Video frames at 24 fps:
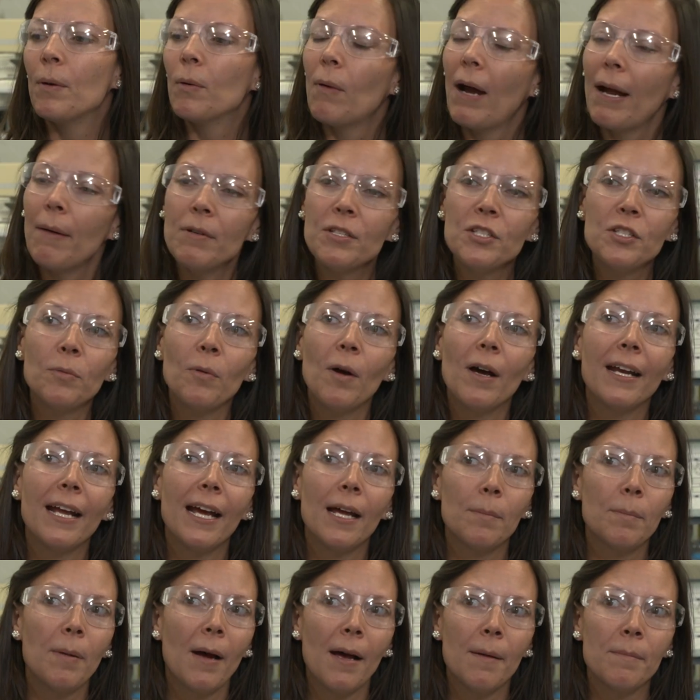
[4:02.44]
But why would you want to
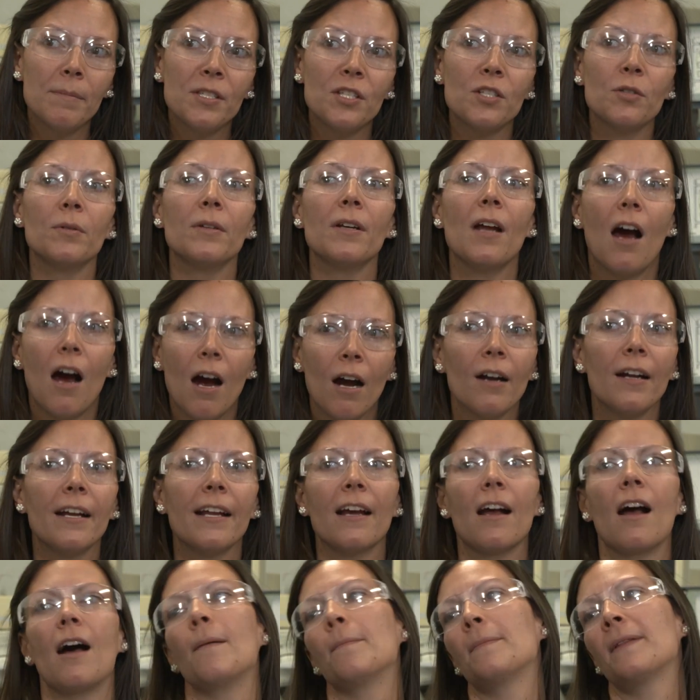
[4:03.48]
add pumps to an already
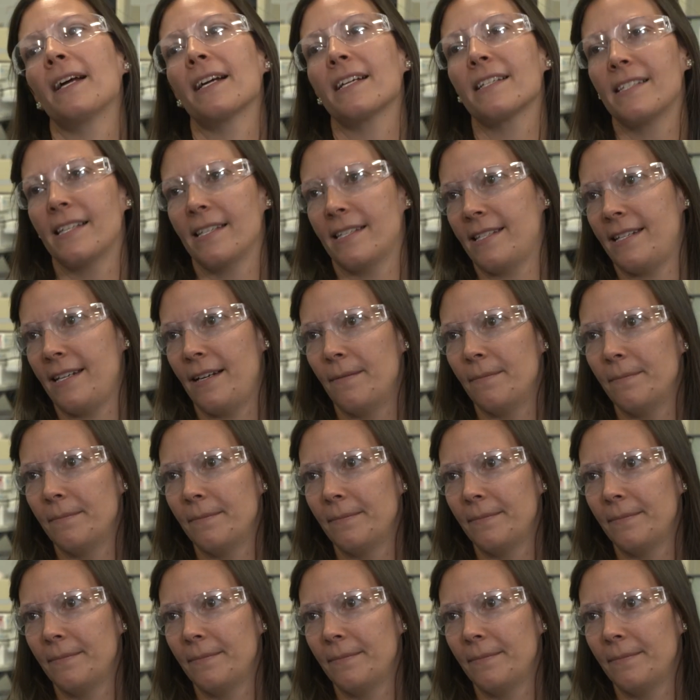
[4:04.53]
complex system?